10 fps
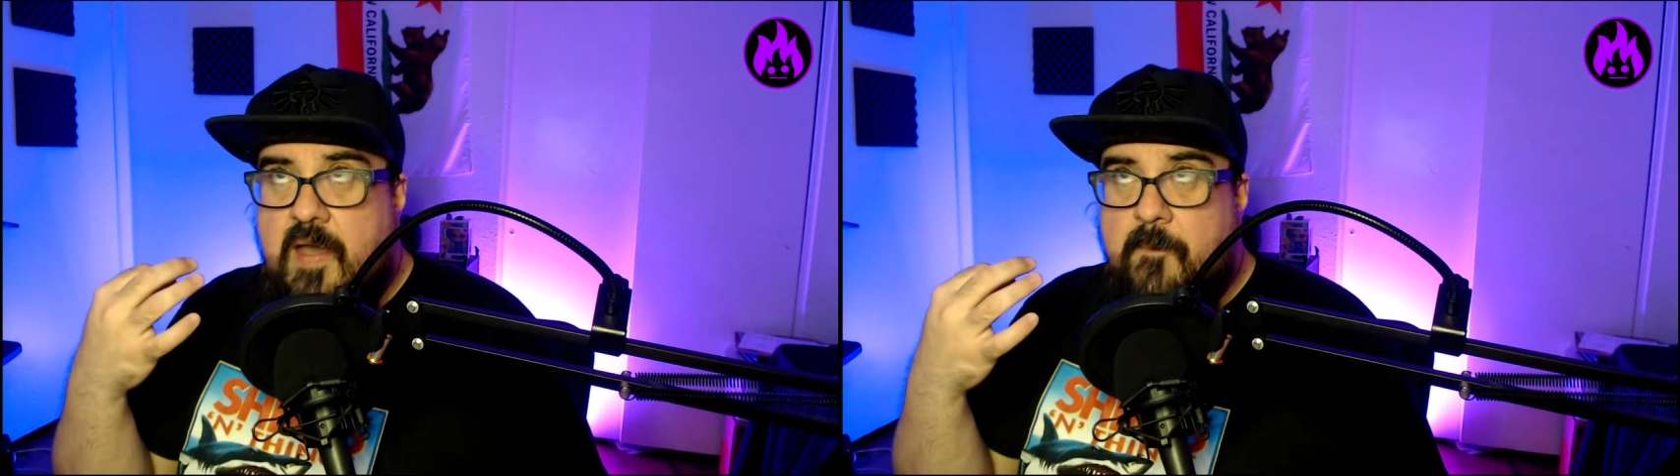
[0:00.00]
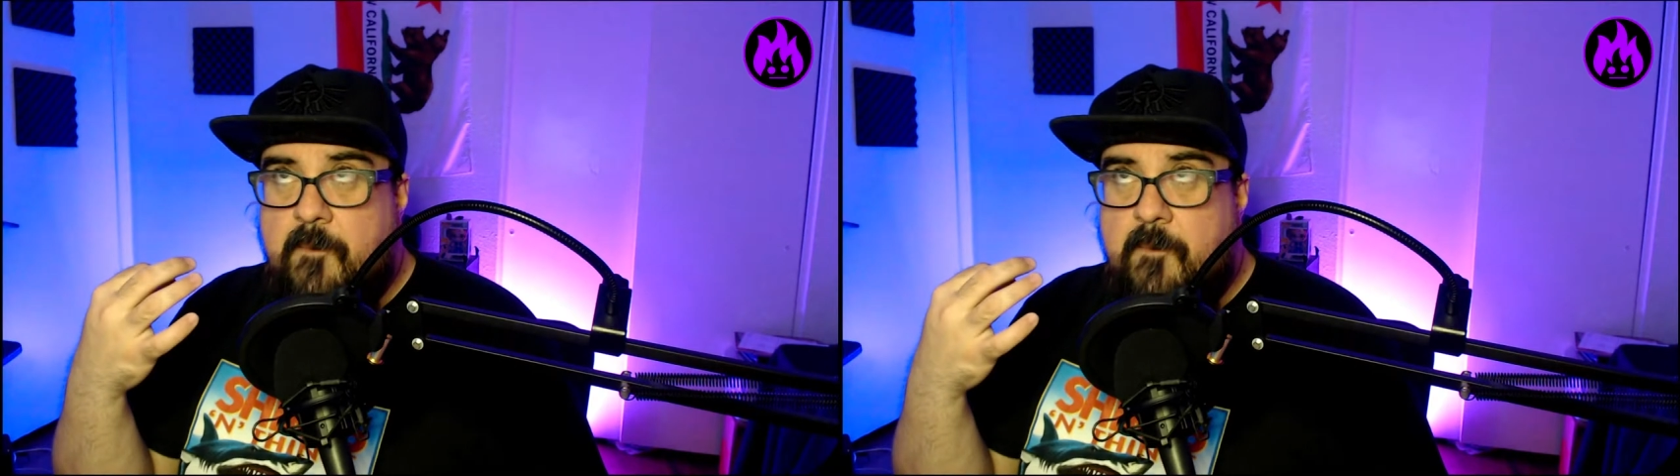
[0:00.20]

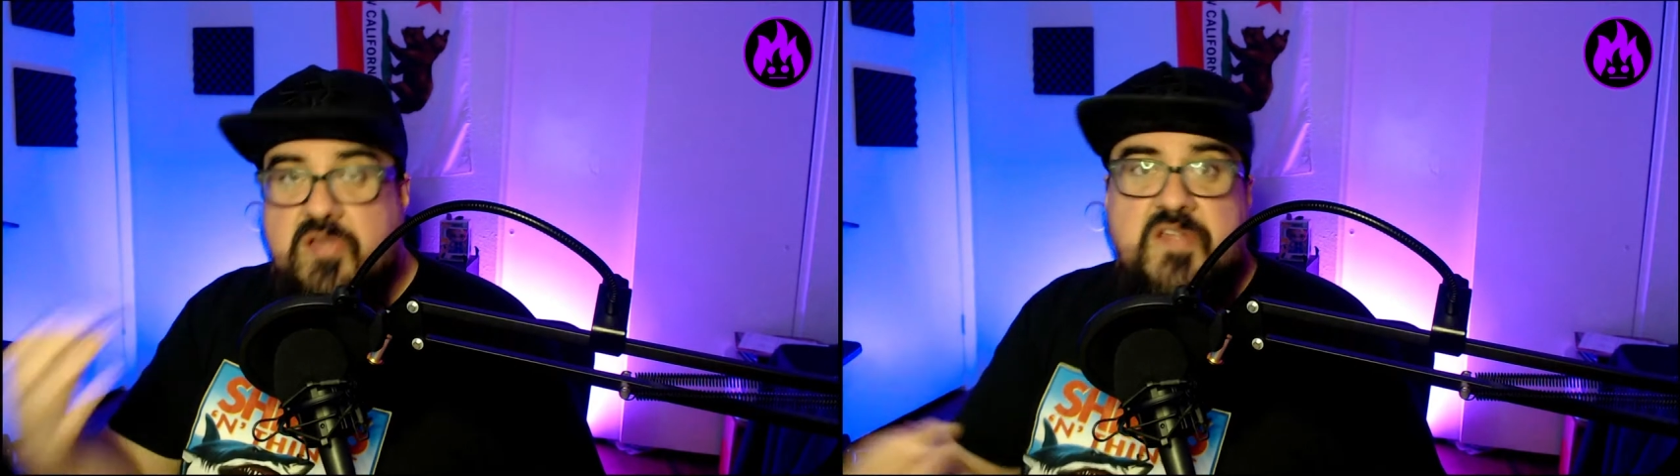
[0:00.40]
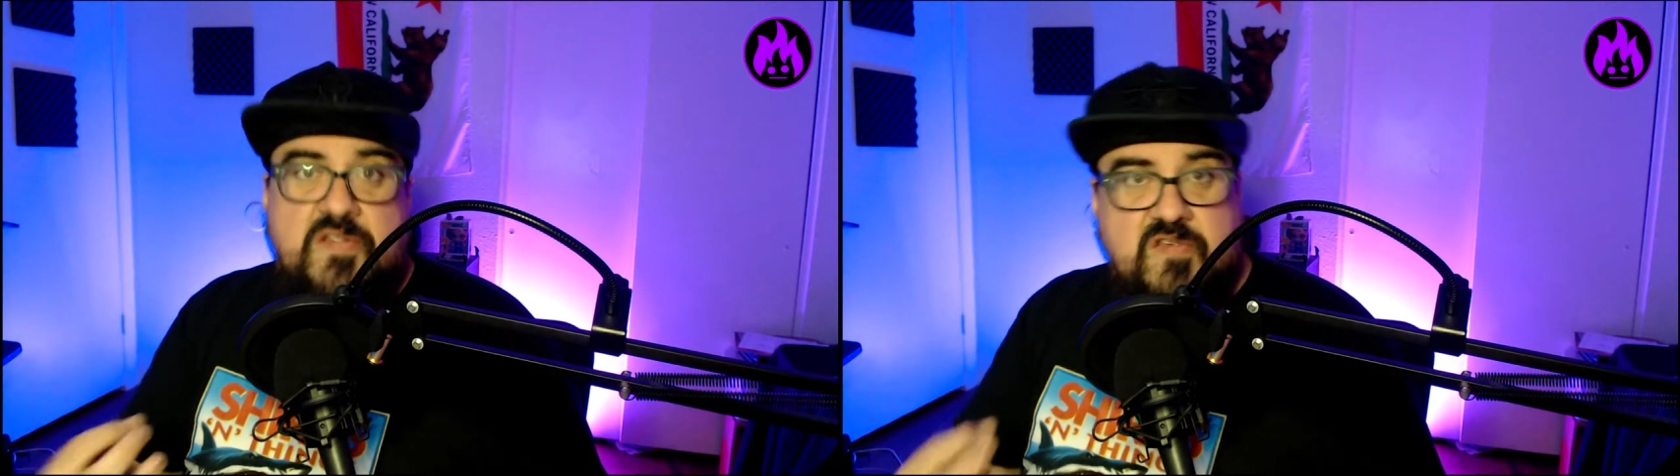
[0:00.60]

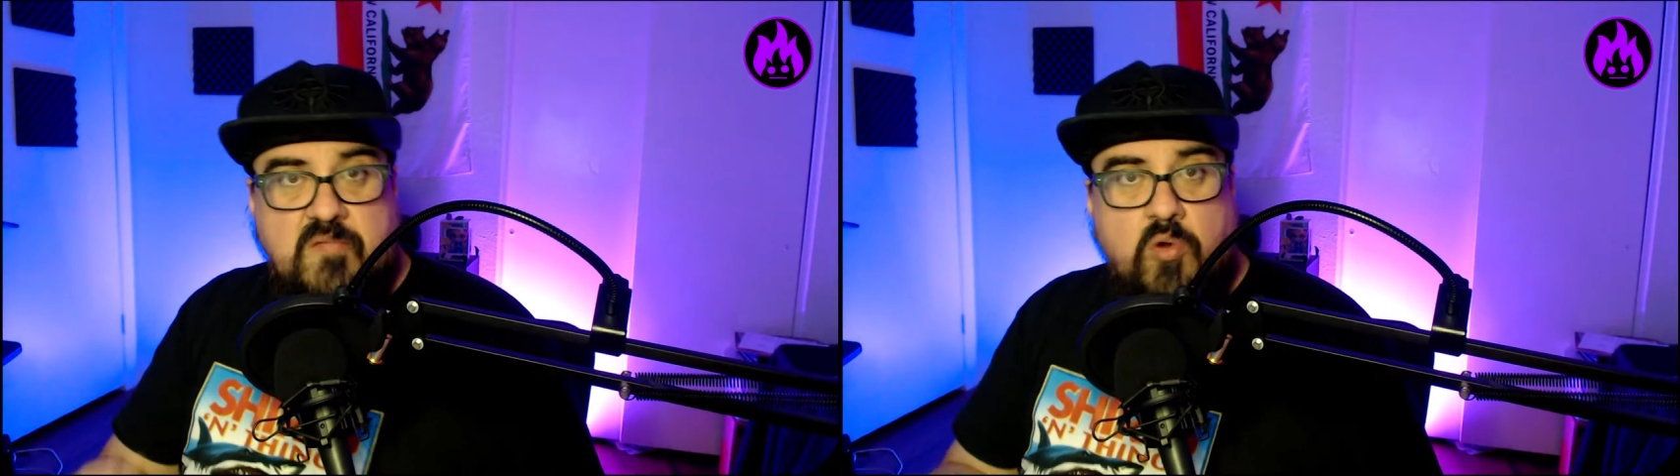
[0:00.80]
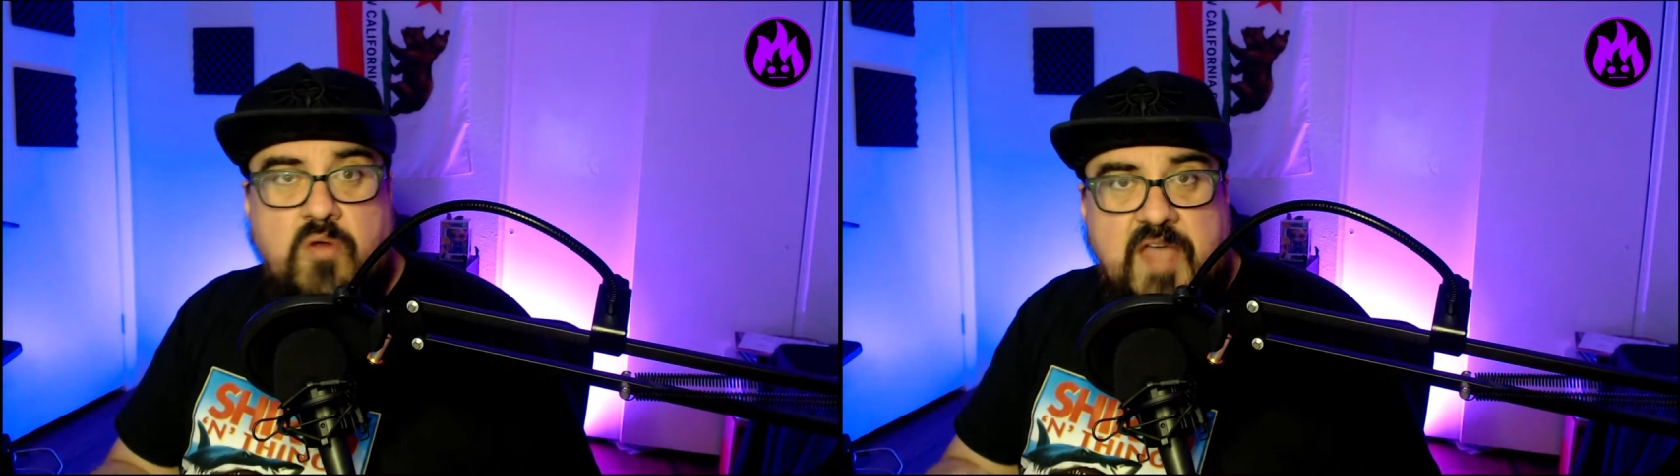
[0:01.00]
building some more
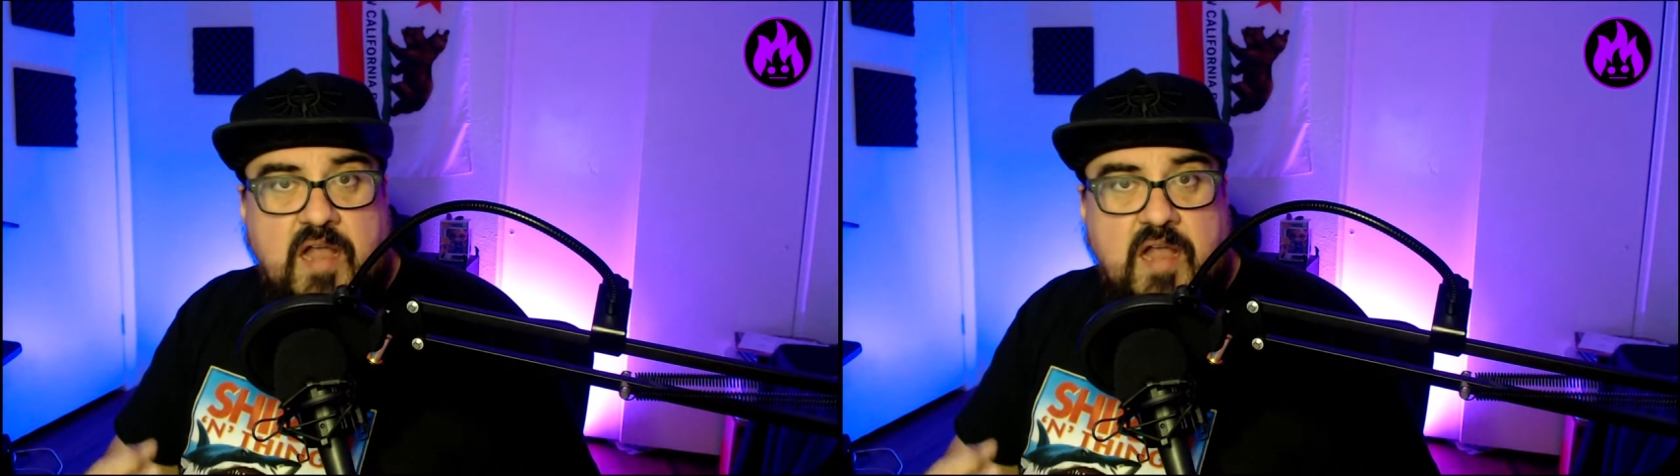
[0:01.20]
of that